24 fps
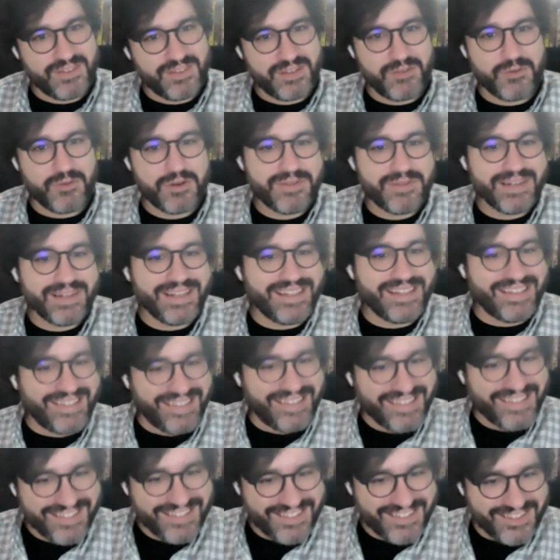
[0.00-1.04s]
like, what am I
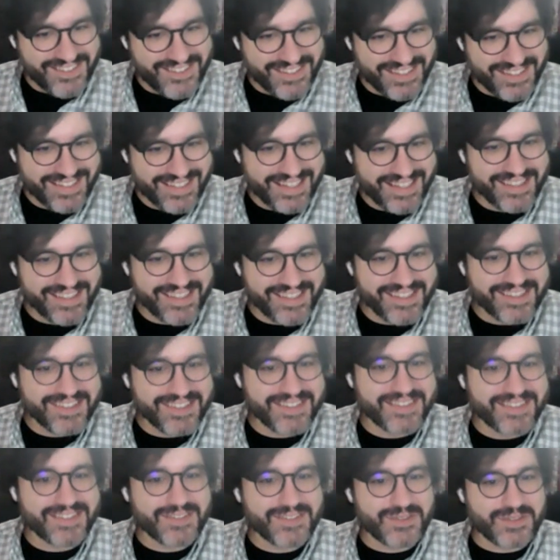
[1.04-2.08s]
getting into? Like, I
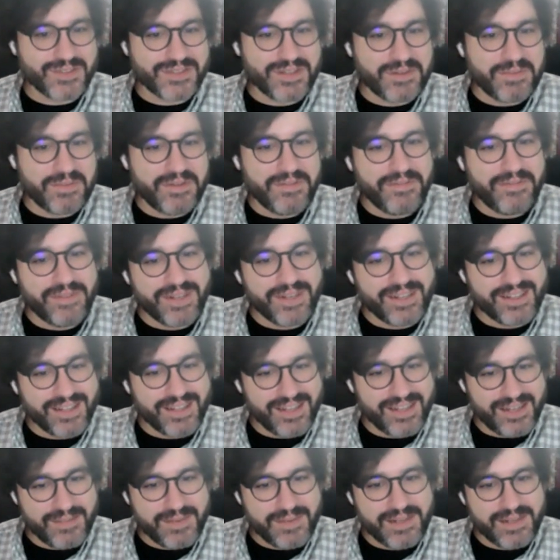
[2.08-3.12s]
thought this was going to be fun.
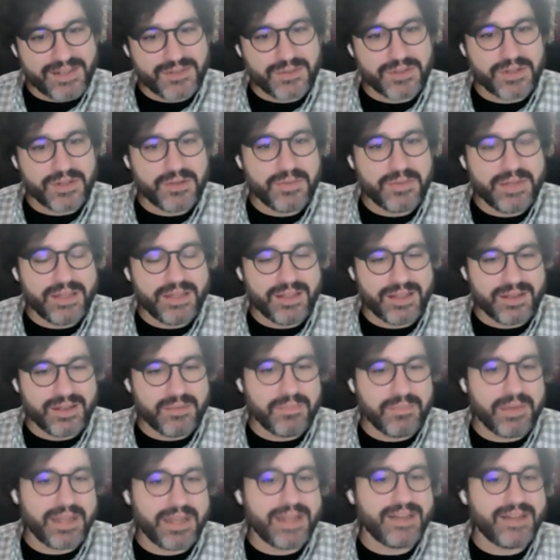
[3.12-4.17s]
Like, I might as well go be like
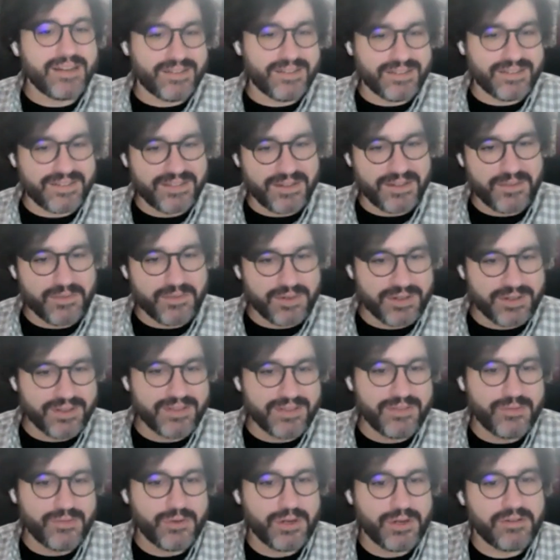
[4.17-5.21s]
a banker or something
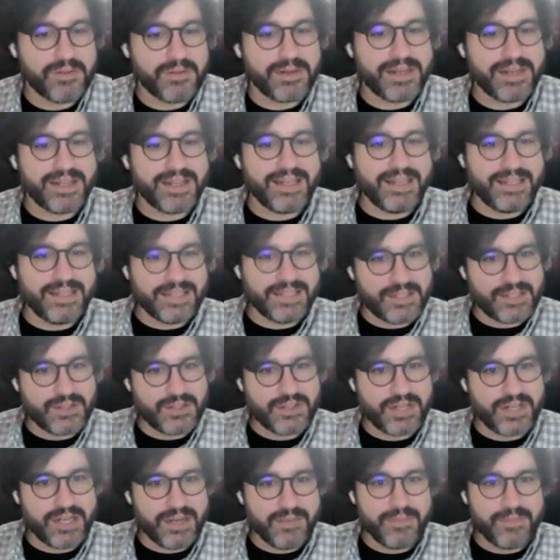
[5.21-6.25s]
where everybody hates their
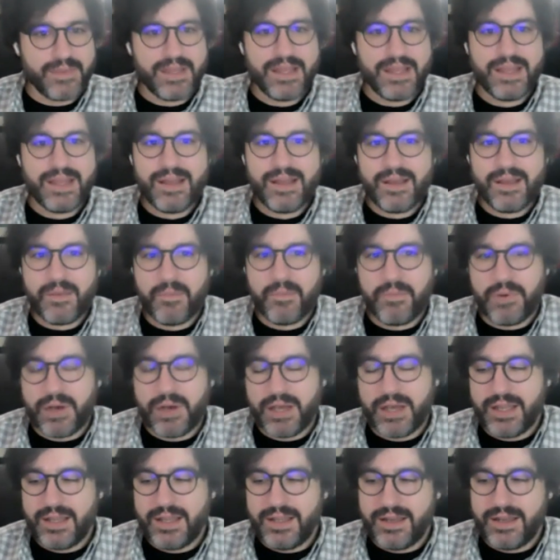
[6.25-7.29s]
job.
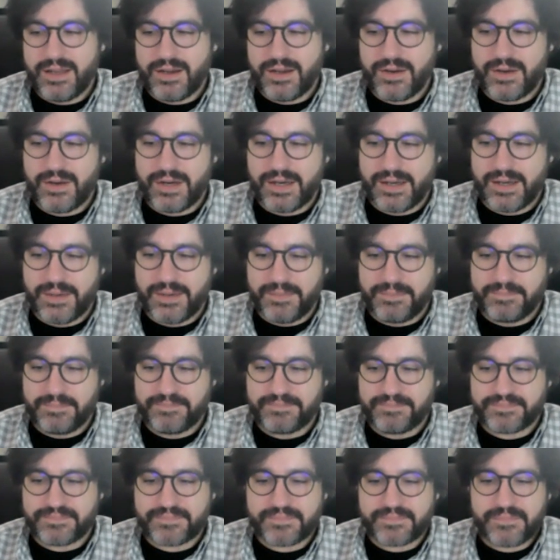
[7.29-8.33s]
But,
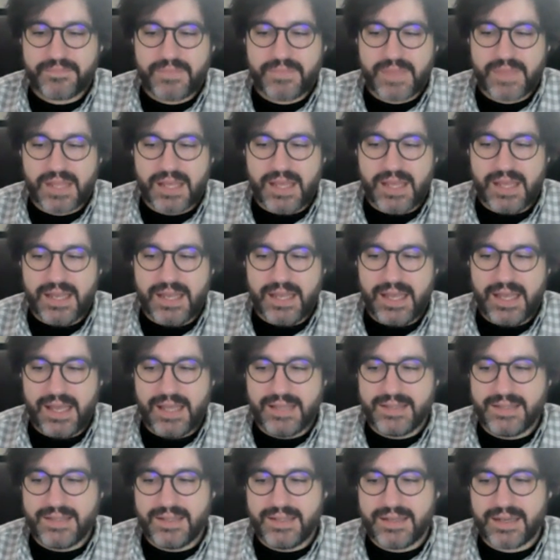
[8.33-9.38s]

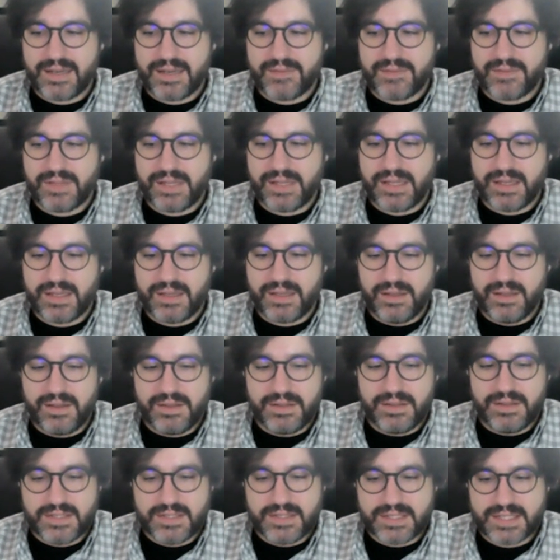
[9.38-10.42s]
it kind of like
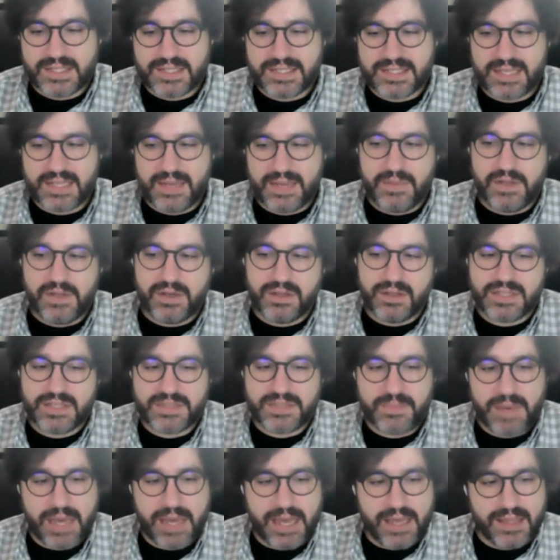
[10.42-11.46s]
just set me on
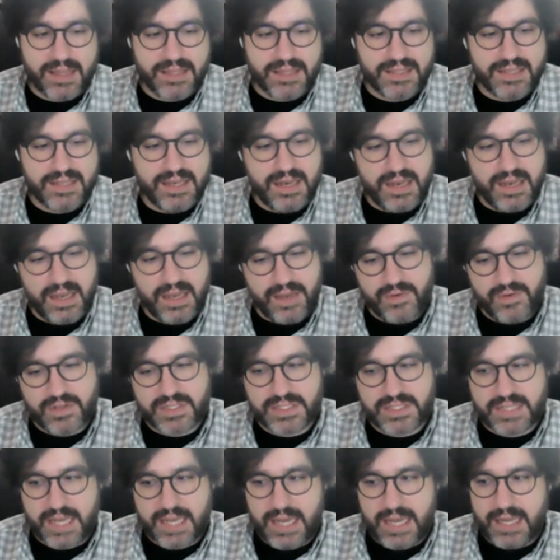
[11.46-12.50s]
this path to never
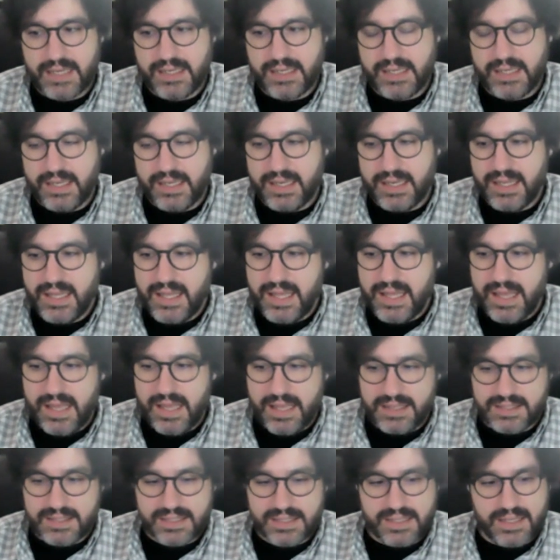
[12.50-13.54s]
stagnate
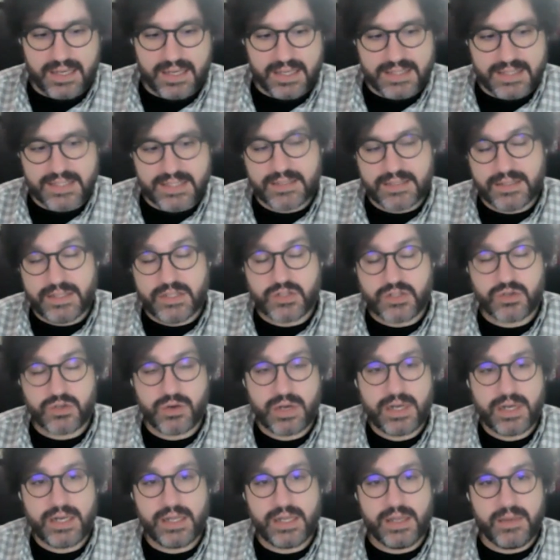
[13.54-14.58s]
and to constantly
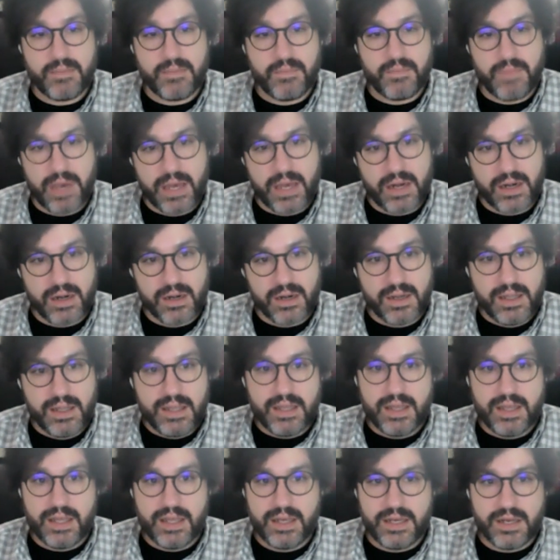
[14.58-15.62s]
try to get better.
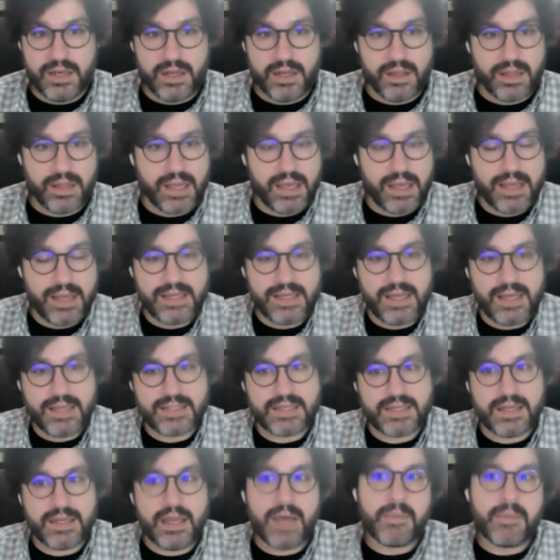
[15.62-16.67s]
And, like,
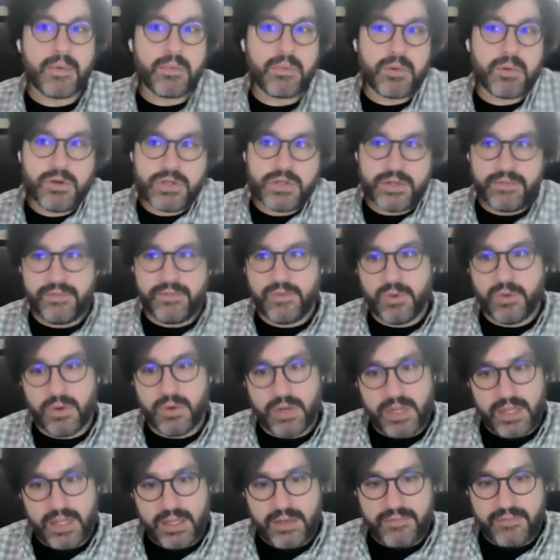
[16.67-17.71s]
as I am approaching
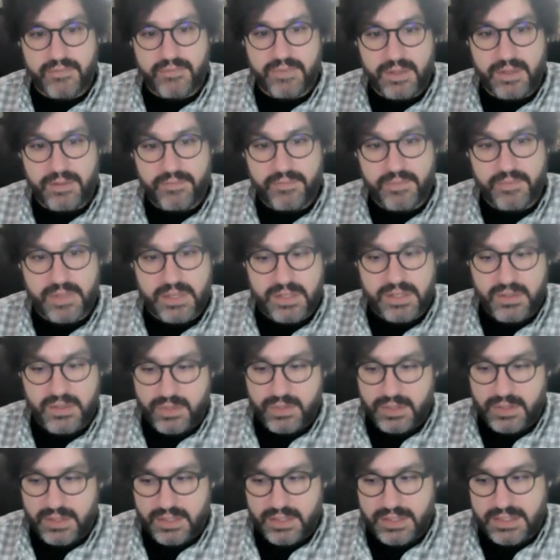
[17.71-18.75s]
40 and have been
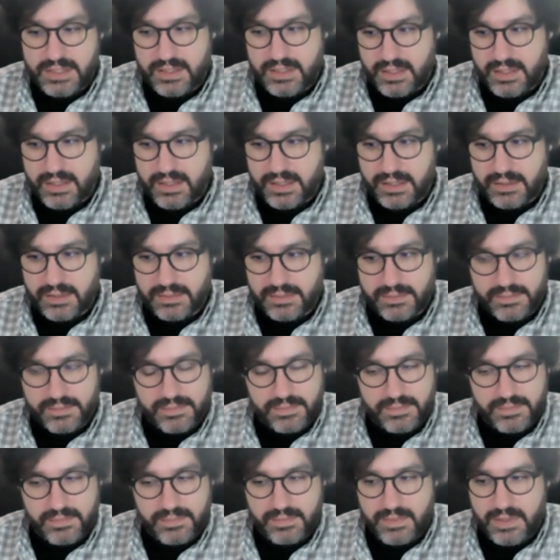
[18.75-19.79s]
doing this, like,
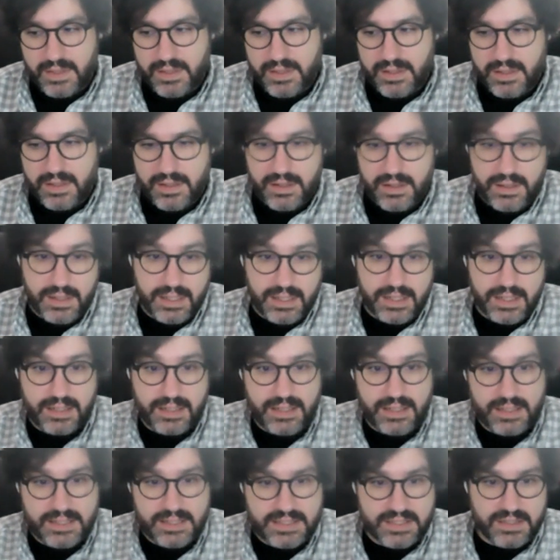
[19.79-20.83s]

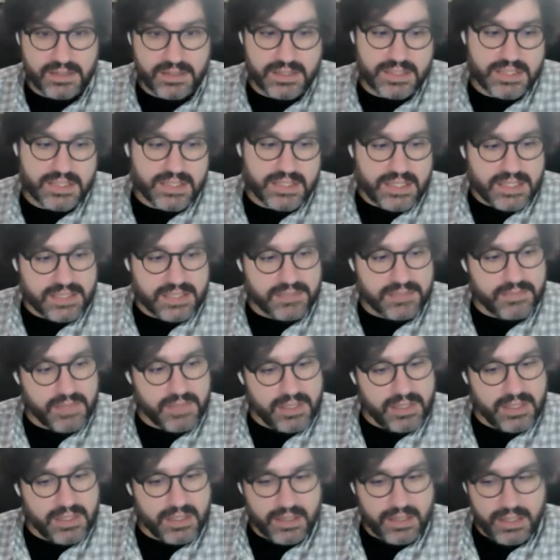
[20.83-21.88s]
not as long as Jason,
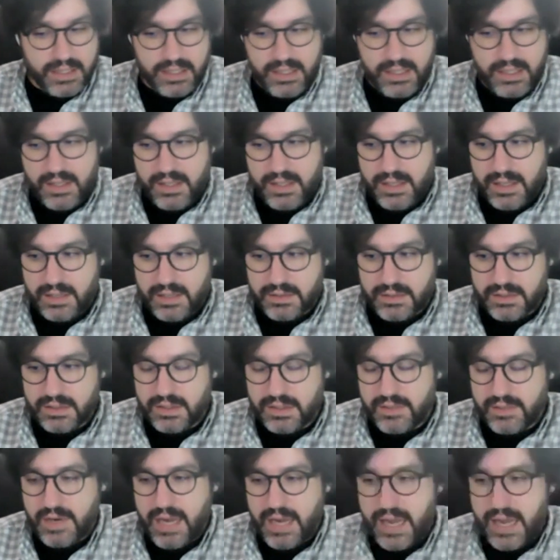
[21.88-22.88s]
but, like a little